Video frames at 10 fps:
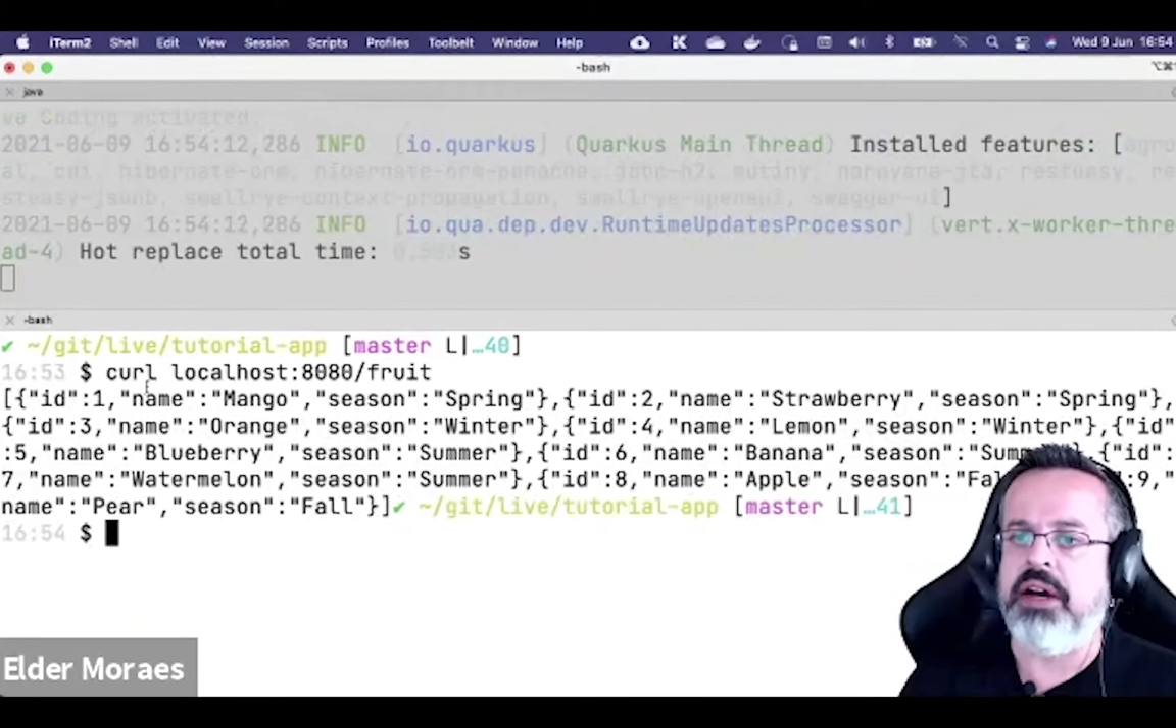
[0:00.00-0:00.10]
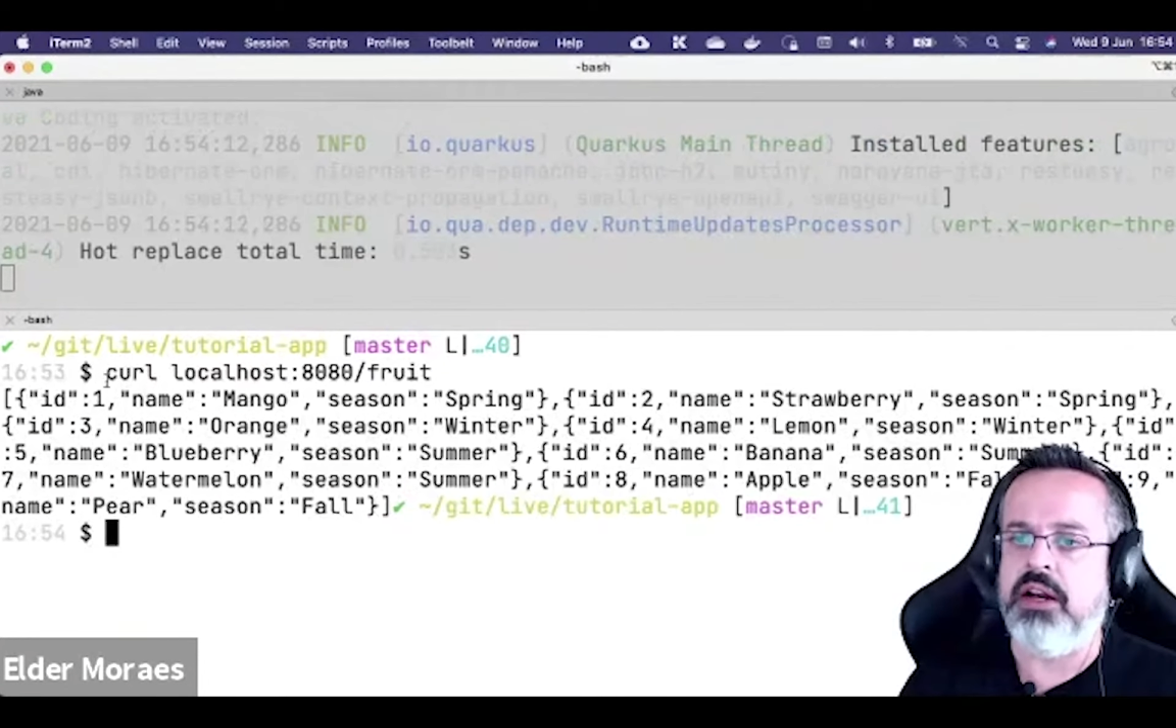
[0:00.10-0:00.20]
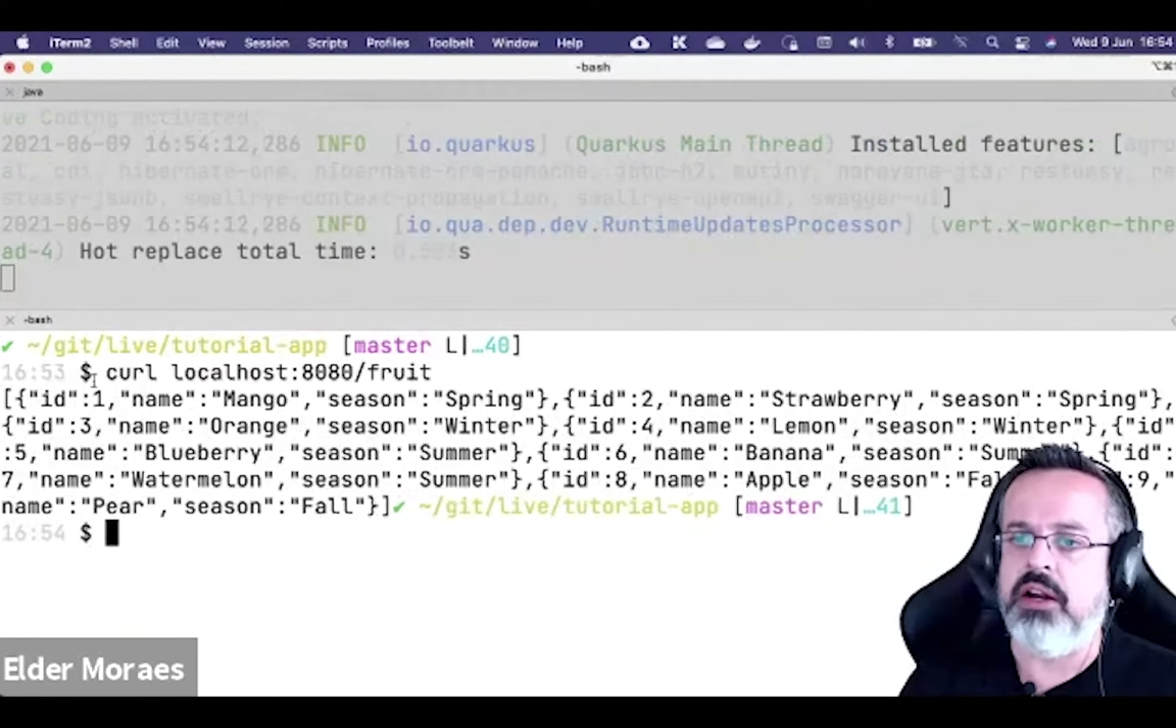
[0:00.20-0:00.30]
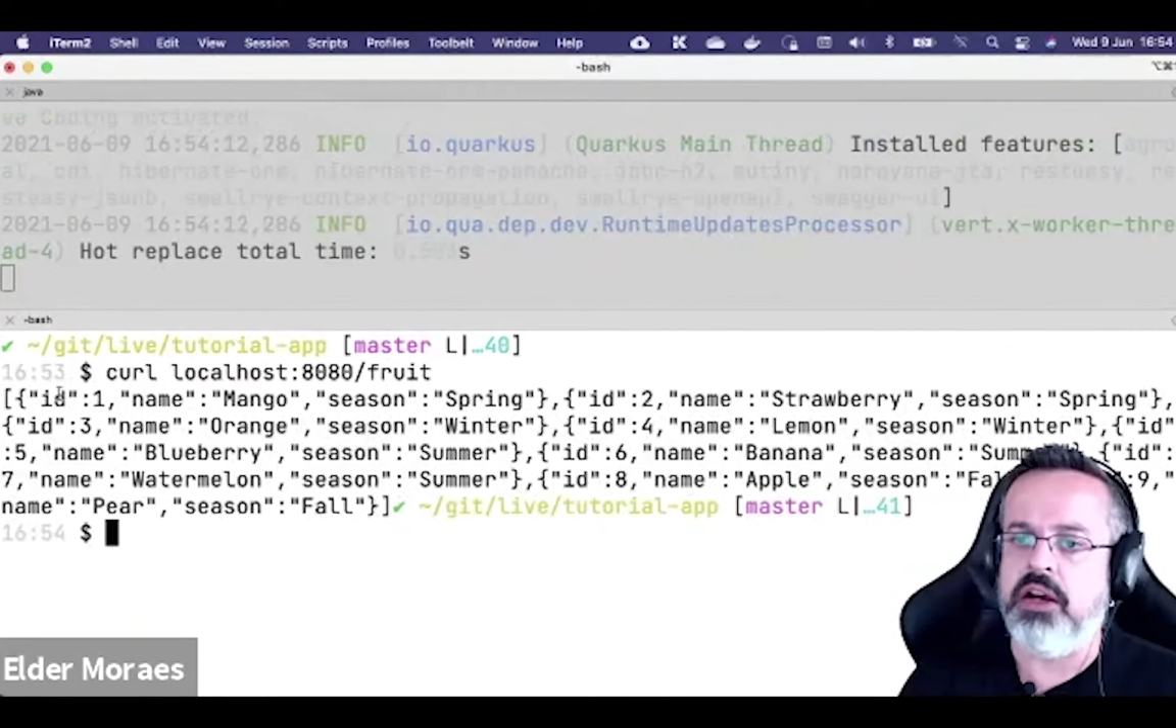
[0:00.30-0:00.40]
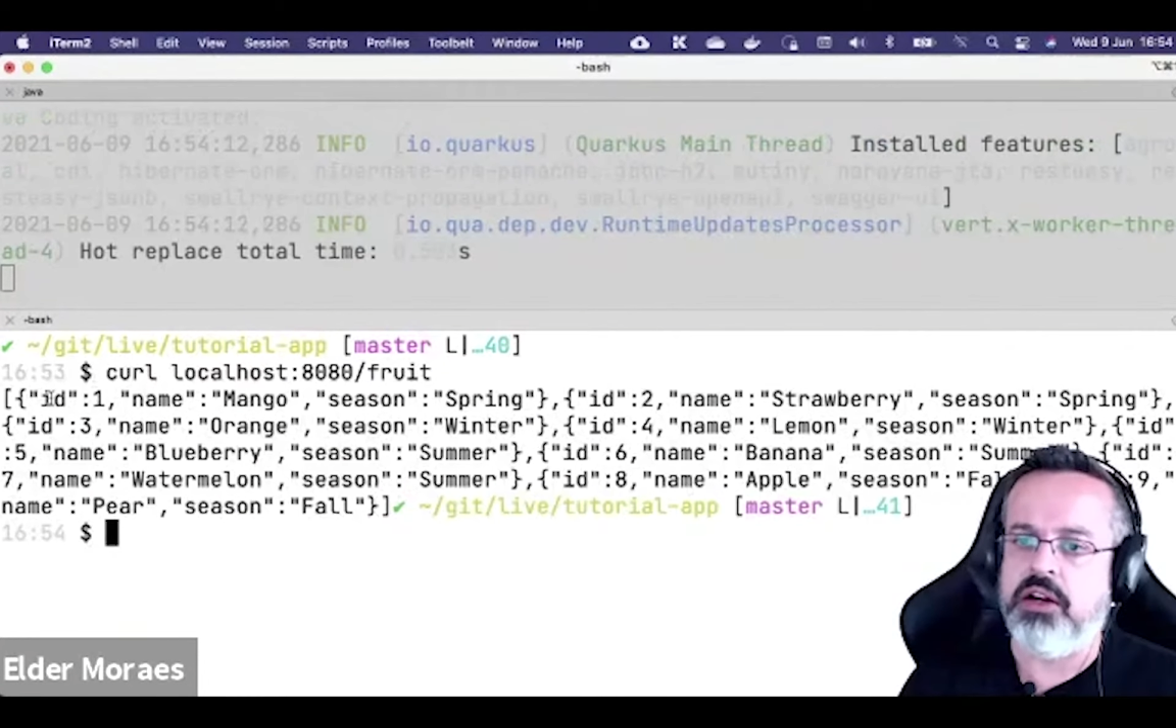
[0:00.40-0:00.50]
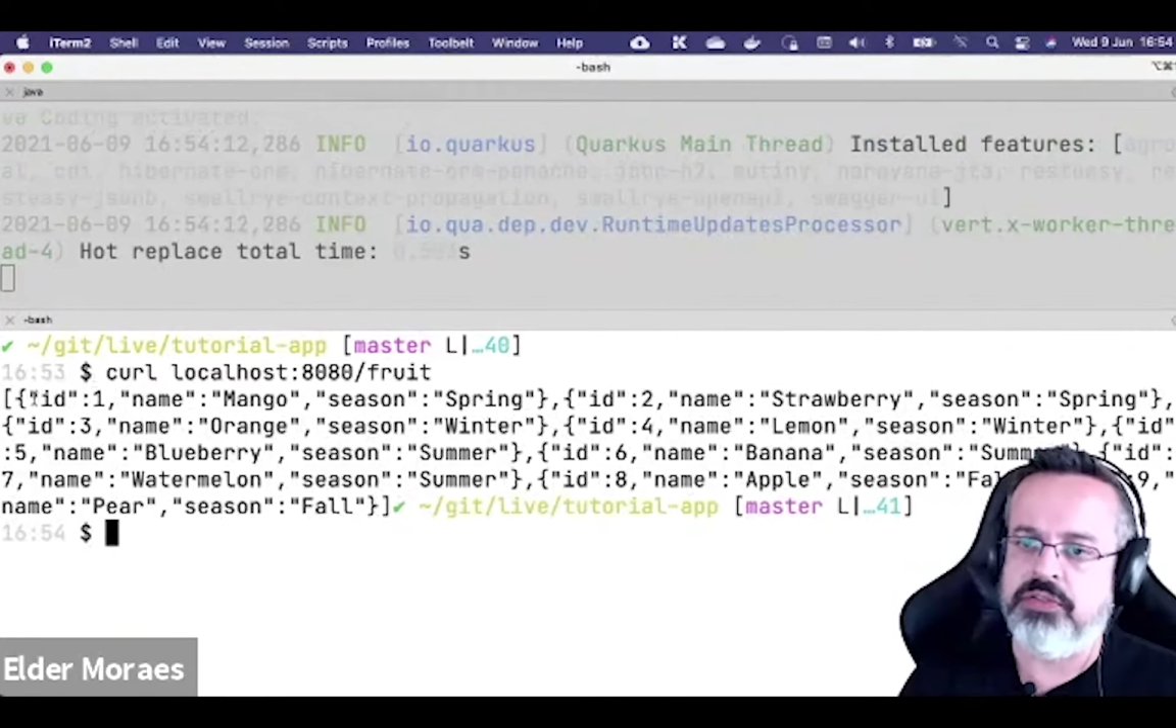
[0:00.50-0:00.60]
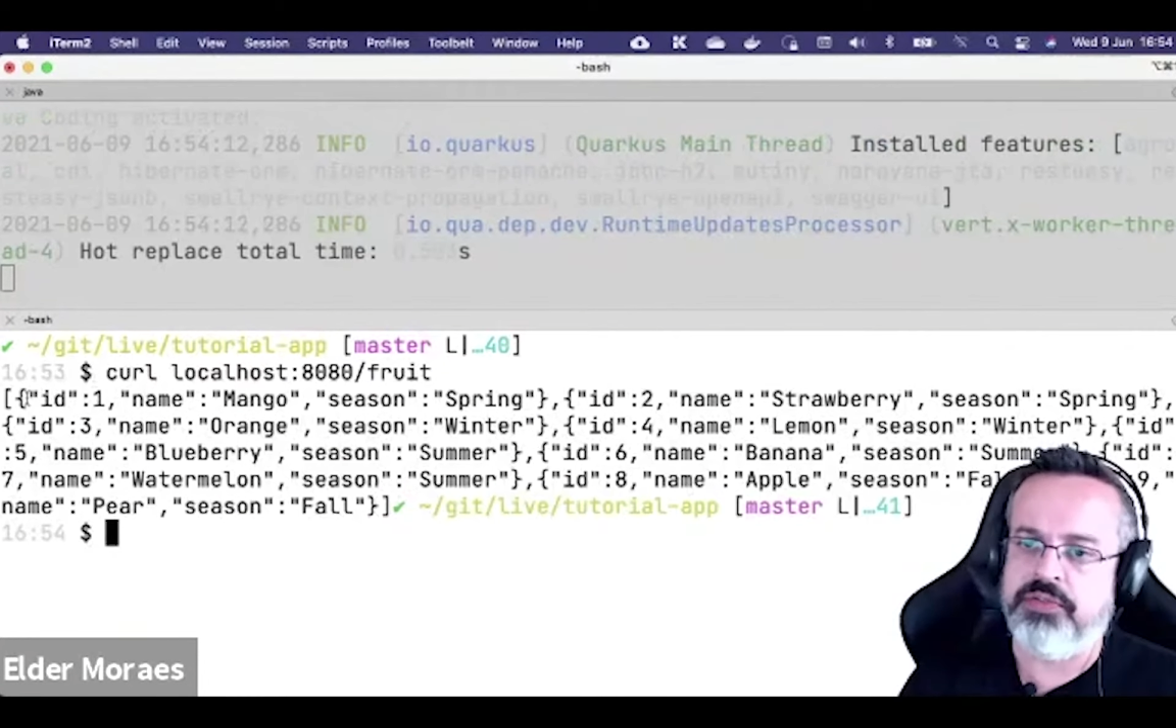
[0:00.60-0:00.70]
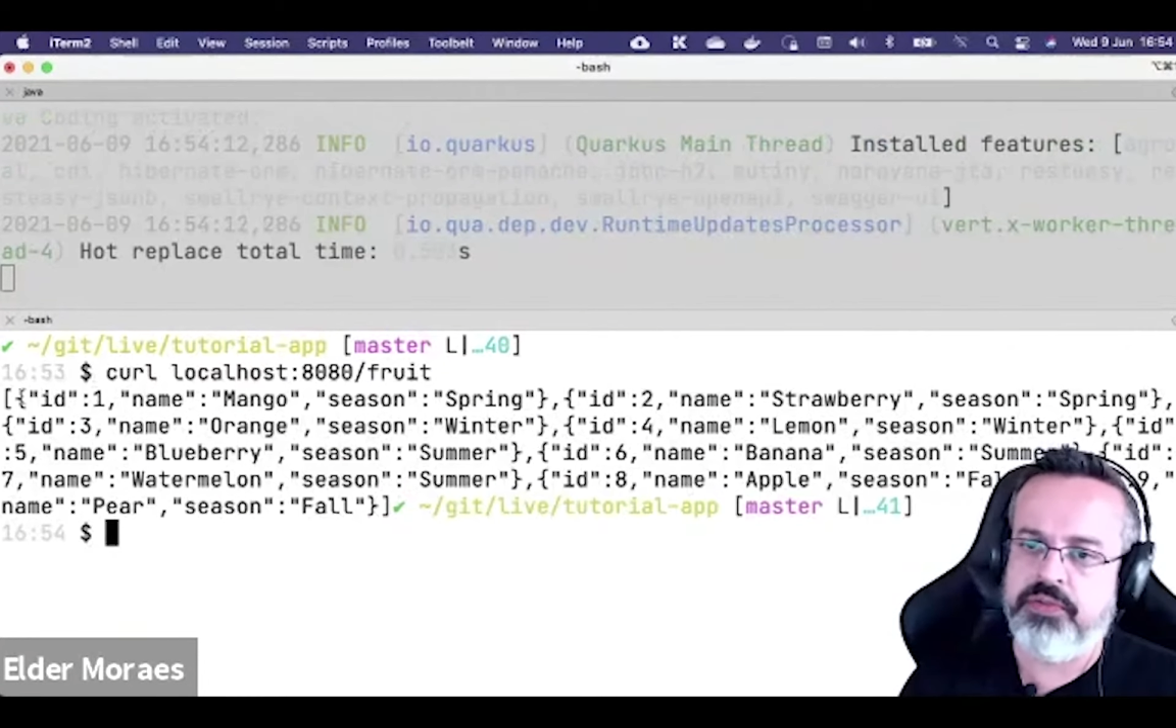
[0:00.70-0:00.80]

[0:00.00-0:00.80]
a lot of